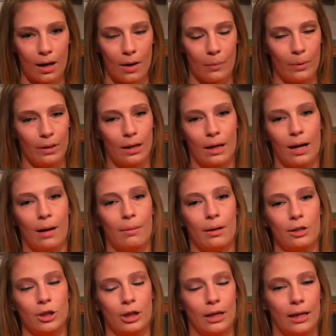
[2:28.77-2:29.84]
I went and I got
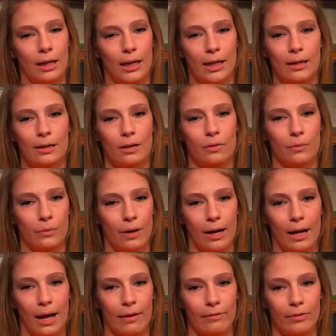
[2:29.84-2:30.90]
my GED
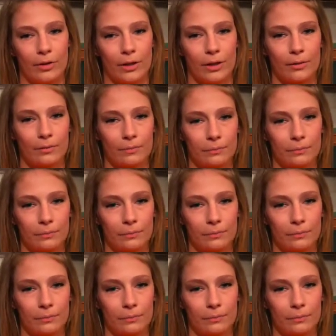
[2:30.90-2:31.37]
right after.